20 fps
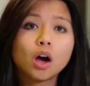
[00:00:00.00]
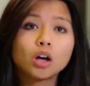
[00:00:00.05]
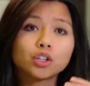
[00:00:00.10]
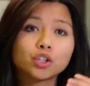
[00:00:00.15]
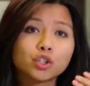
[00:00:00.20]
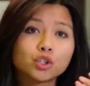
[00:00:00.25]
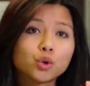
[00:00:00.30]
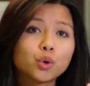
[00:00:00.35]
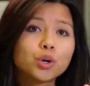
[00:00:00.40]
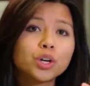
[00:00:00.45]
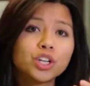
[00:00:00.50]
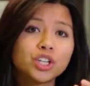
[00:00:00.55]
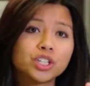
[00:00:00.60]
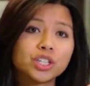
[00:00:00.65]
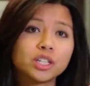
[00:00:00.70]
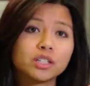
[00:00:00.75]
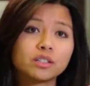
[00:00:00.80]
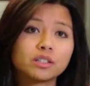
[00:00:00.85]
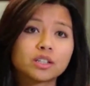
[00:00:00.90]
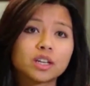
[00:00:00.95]
A storage
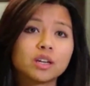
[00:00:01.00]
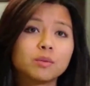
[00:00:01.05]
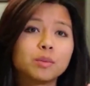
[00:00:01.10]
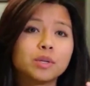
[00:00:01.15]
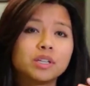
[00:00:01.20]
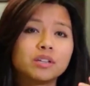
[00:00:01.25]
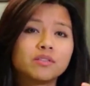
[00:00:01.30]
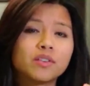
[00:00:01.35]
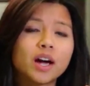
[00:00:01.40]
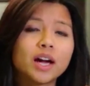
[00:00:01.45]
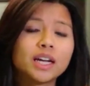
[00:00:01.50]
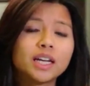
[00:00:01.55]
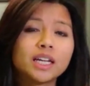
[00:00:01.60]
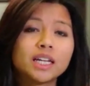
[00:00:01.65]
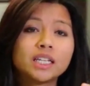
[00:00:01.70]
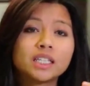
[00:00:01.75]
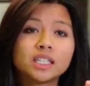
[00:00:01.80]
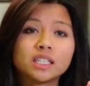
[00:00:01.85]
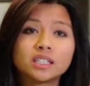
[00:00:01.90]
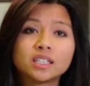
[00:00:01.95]
disk can be divided
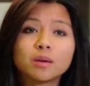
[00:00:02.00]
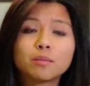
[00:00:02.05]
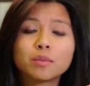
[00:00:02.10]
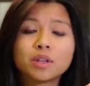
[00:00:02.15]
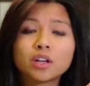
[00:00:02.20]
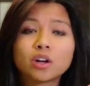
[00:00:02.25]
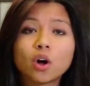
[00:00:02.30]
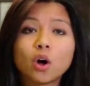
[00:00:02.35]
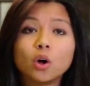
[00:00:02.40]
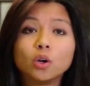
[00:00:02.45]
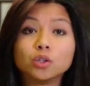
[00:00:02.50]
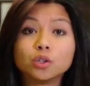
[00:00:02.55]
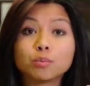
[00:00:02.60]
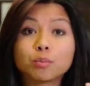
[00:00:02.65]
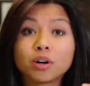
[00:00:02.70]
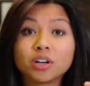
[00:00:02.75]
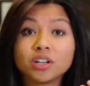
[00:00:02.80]
into something called